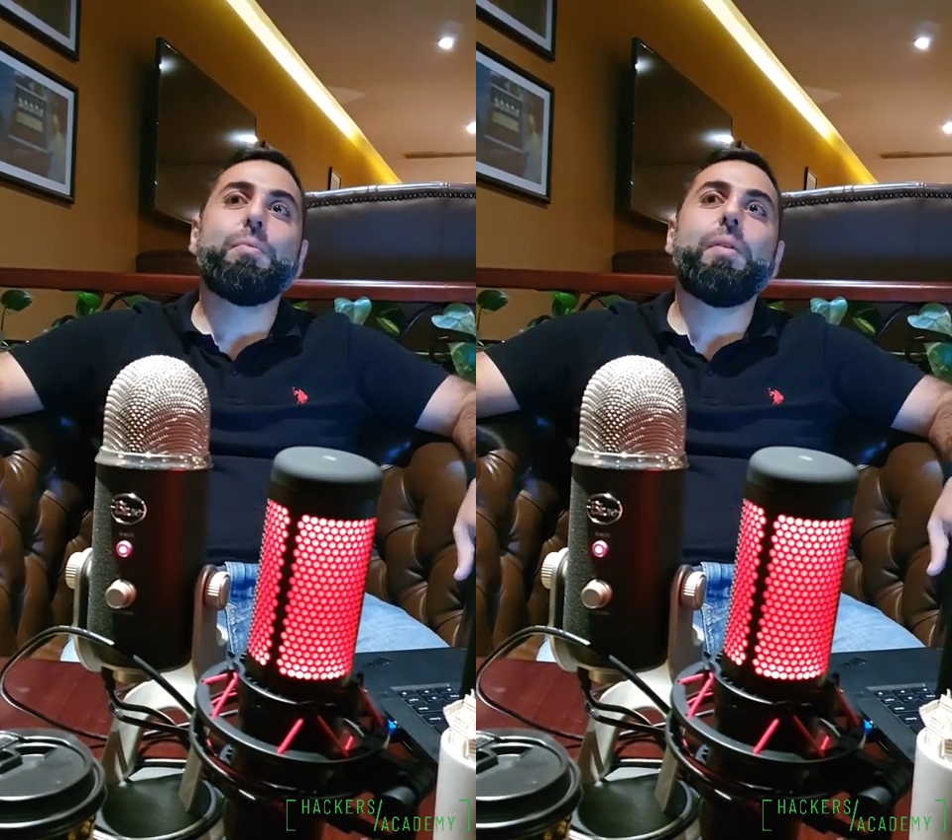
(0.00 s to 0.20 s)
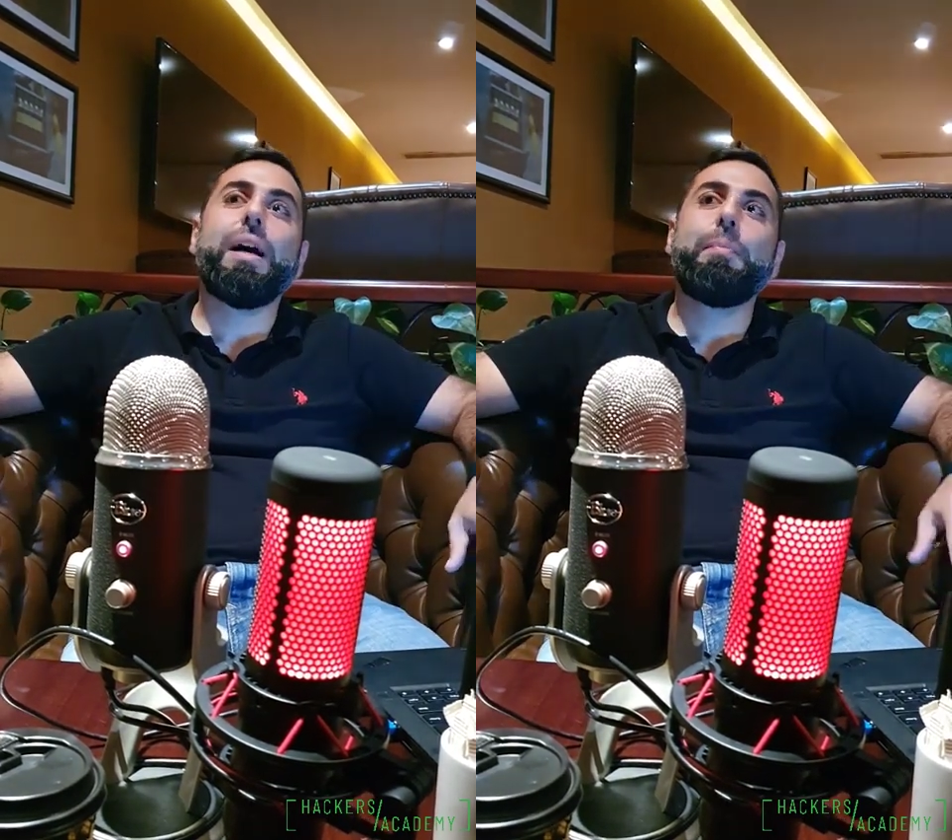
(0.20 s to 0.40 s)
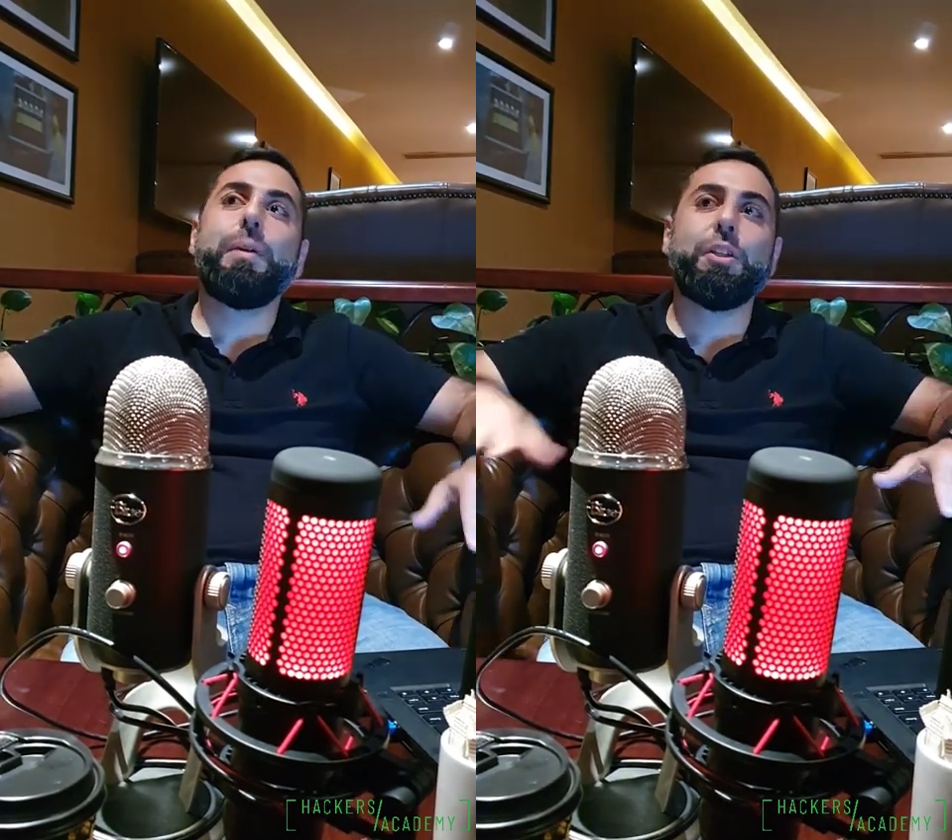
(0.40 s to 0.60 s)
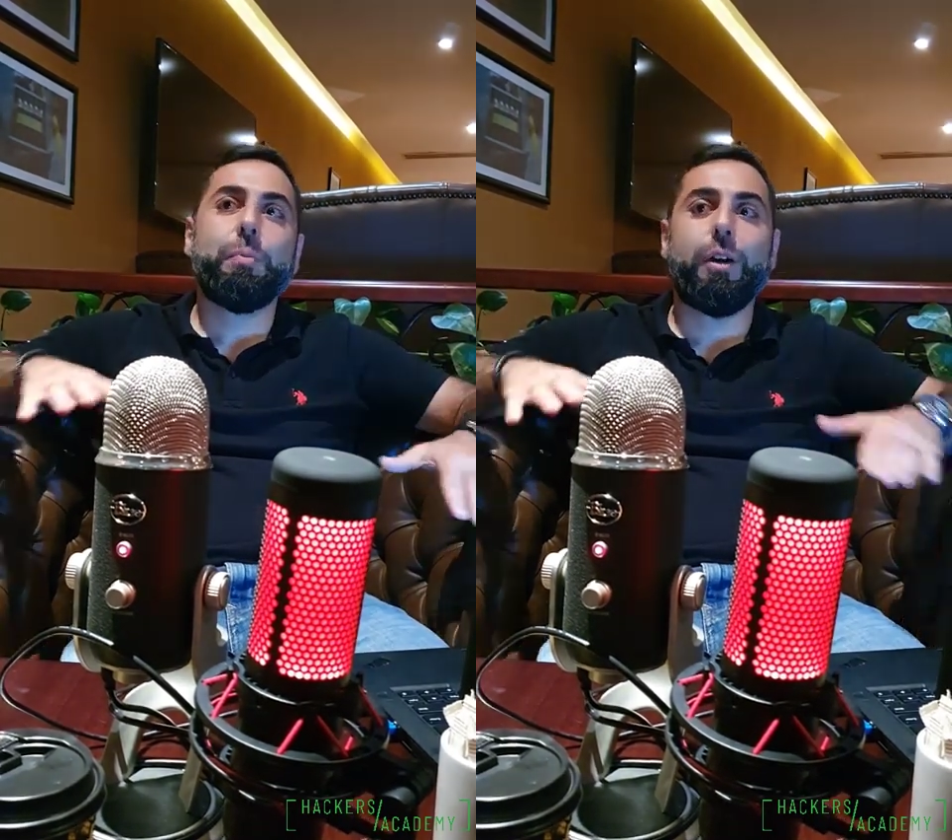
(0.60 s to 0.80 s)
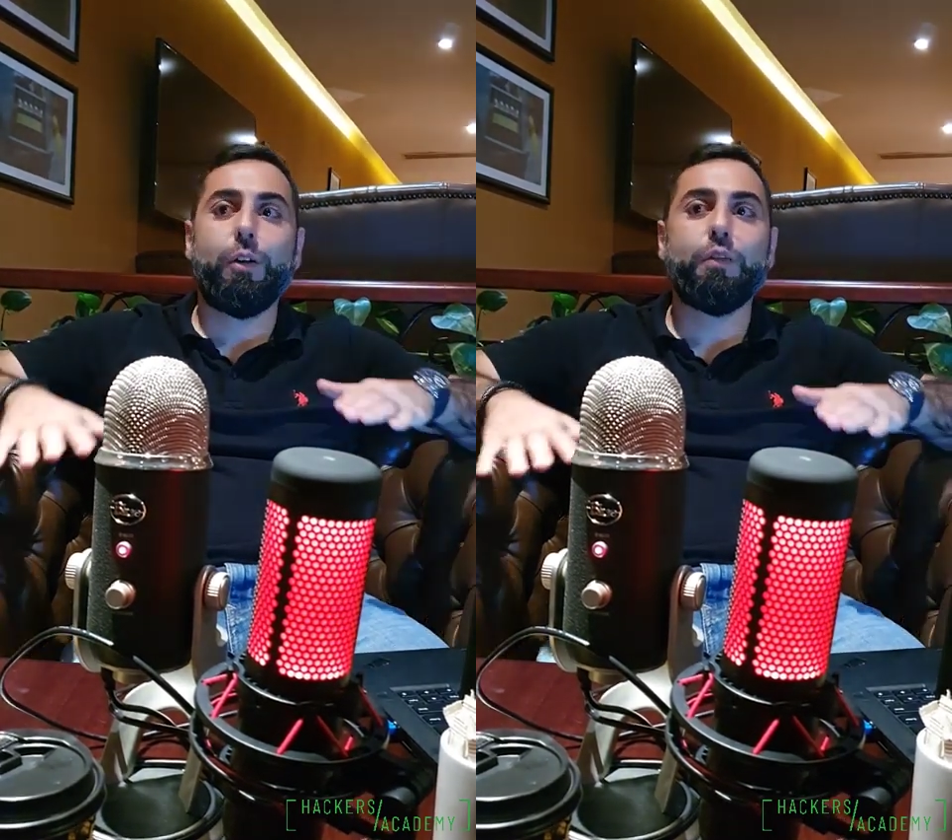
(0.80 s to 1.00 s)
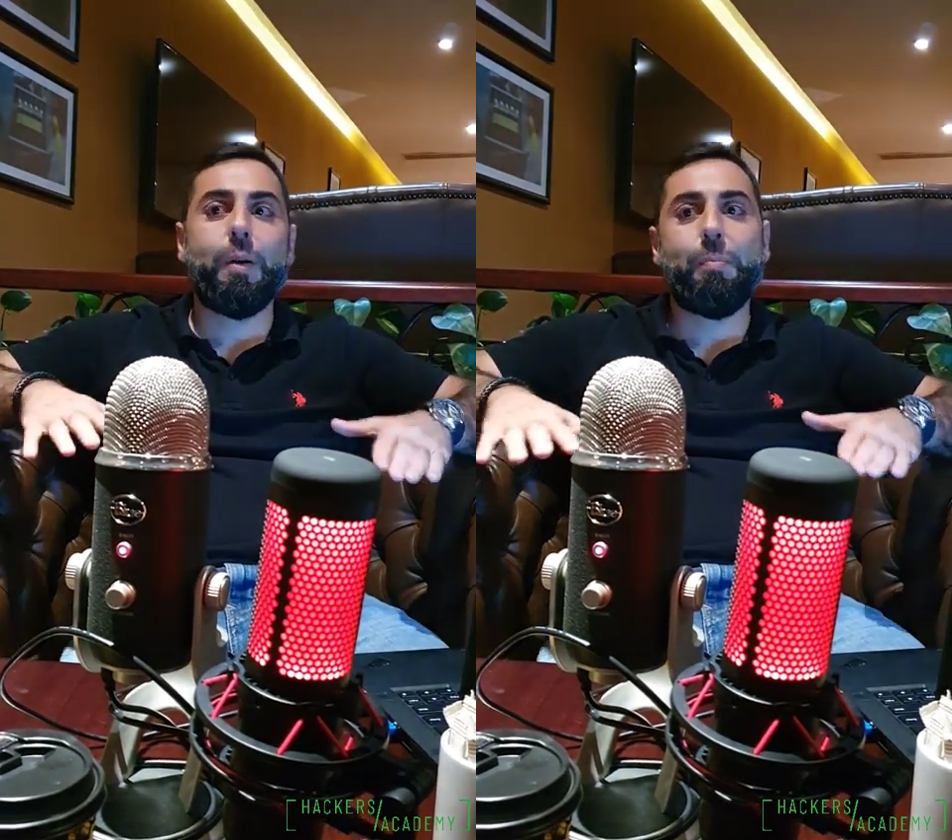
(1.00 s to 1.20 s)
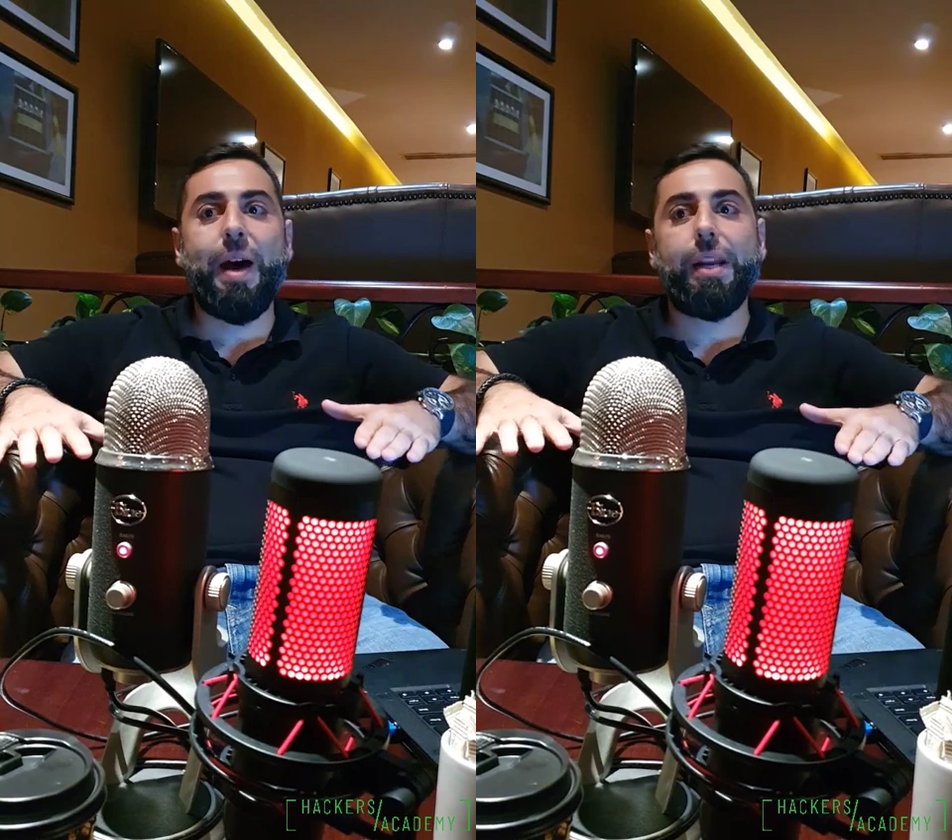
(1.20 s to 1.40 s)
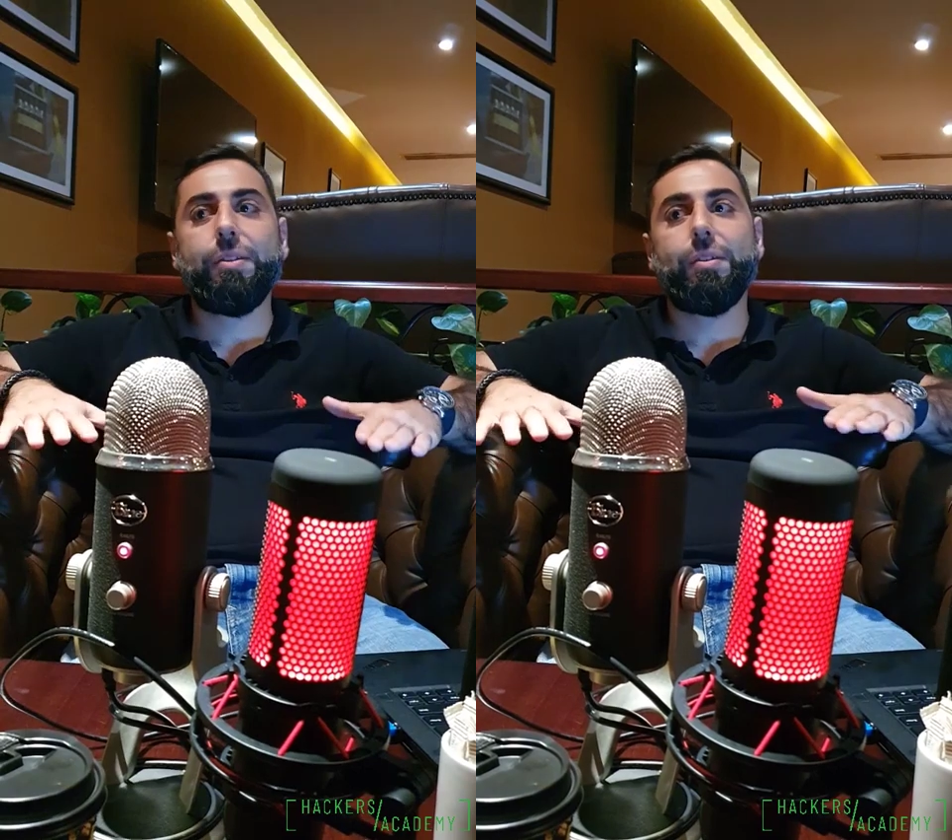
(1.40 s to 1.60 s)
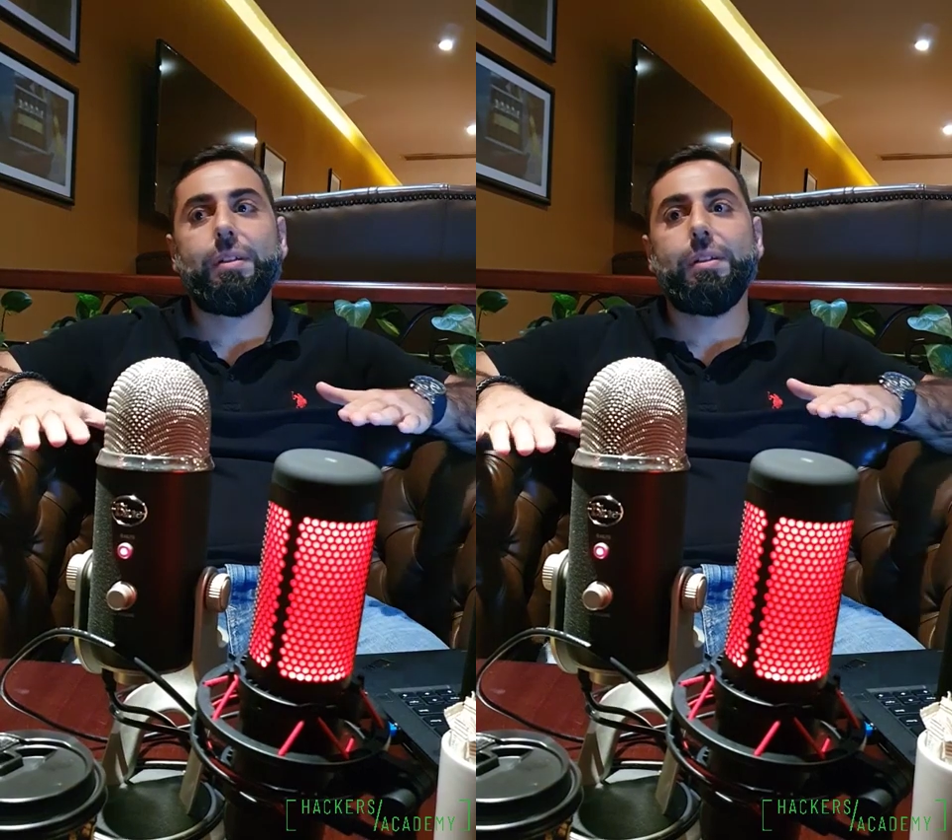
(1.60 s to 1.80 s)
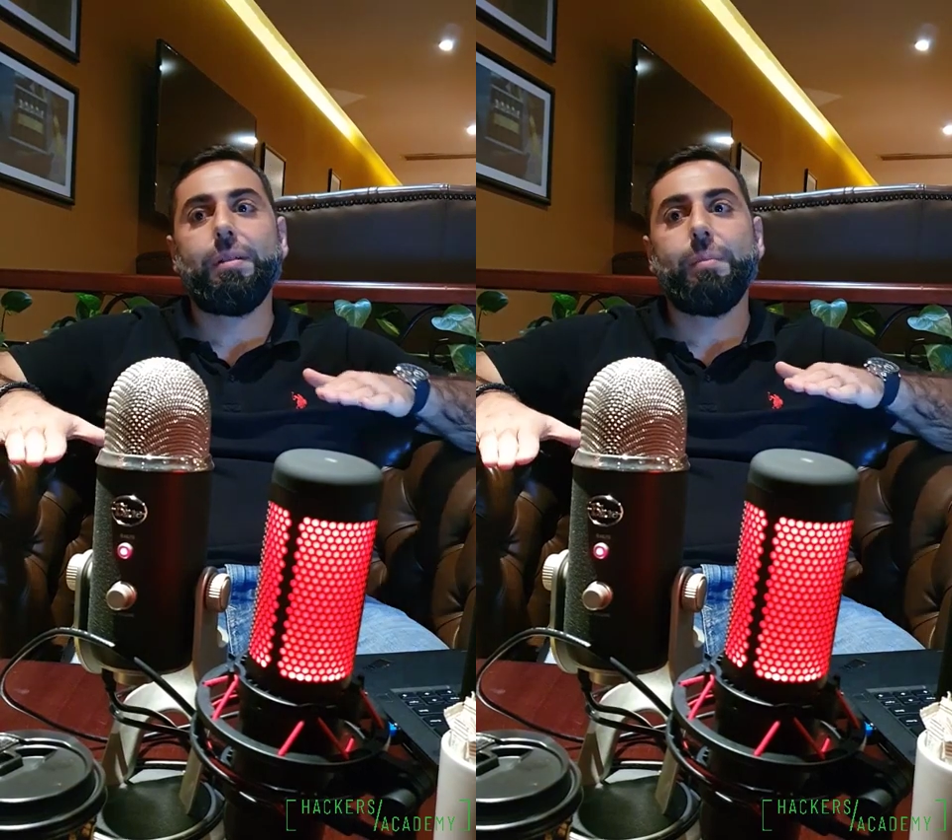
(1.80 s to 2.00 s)
my benchmark of
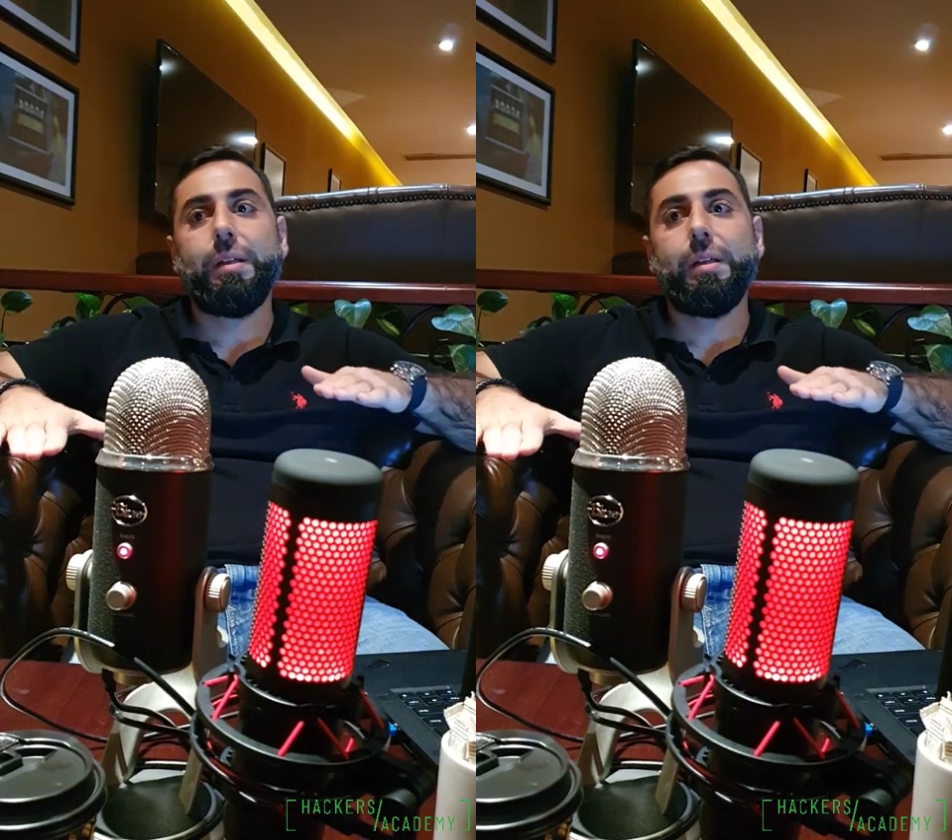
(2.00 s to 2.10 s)
comparison